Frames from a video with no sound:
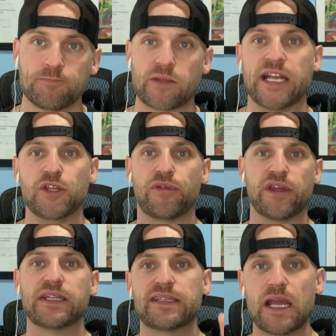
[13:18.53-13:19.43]
And you
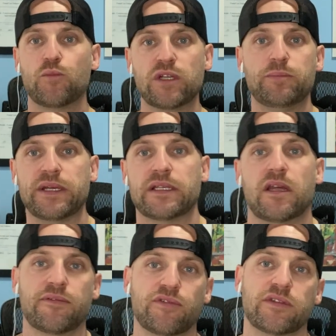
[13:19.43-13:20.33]
think that would be
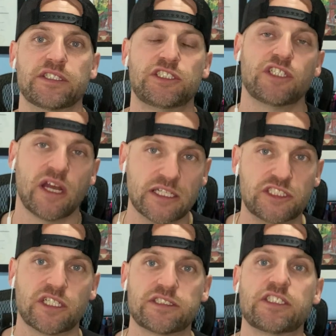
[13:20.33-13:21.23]
enough for this judge,
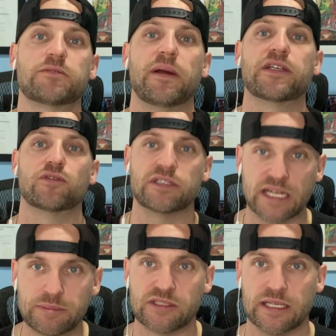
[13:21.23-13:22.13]
Justice Michael
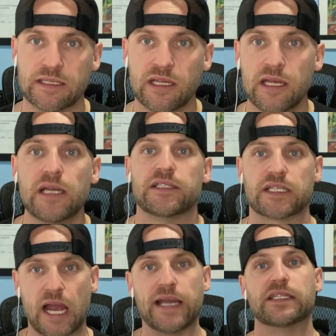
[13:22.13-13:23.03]
Gibson, to
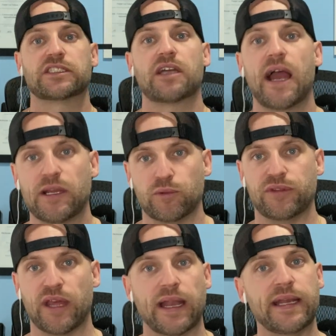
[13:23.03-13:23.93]
kind of side with
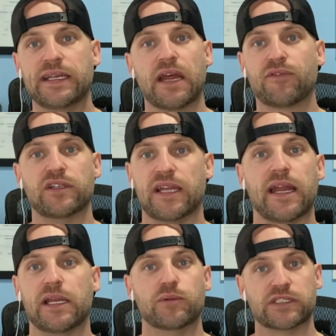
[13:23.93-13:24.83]
it. And he never did.
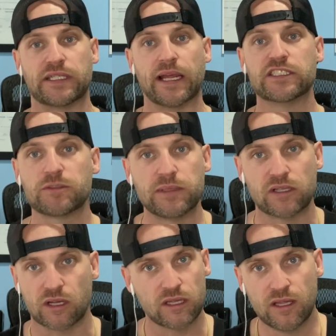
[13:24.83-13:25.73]
He was against me.
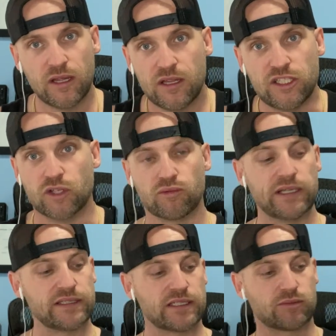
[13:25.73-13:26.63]
You
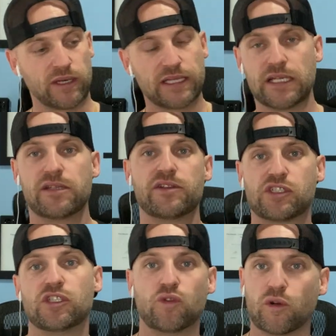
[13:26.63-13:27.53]
read this, when I get into this
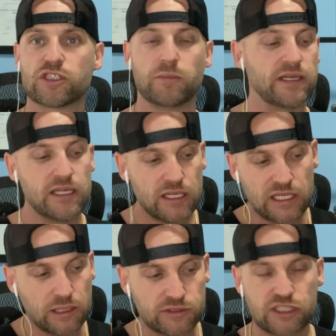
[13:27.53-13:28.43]
endorsement,
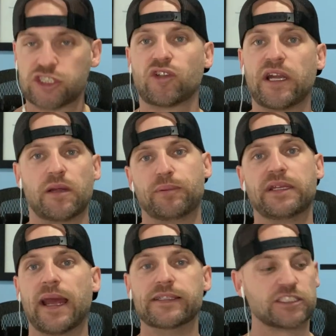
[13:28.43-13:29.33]
he was just straight up
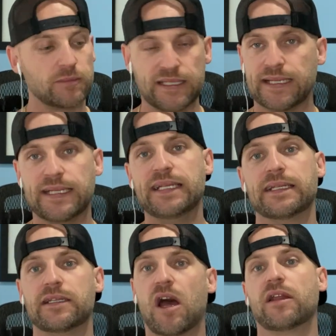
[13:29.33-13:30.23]
against me, and he
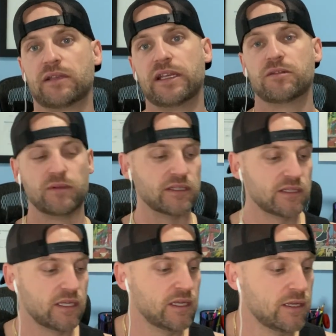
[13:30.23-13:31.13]
did not like me.
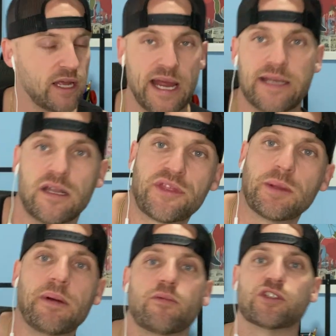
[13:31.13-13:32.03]
I had nothing
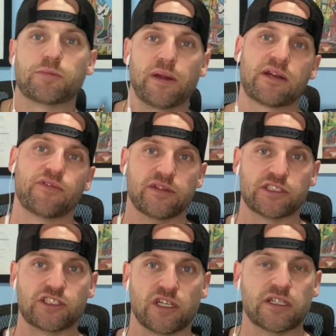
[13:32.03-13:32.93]
but respect for this
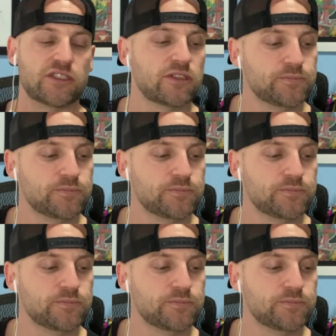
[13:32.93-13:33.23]
judge.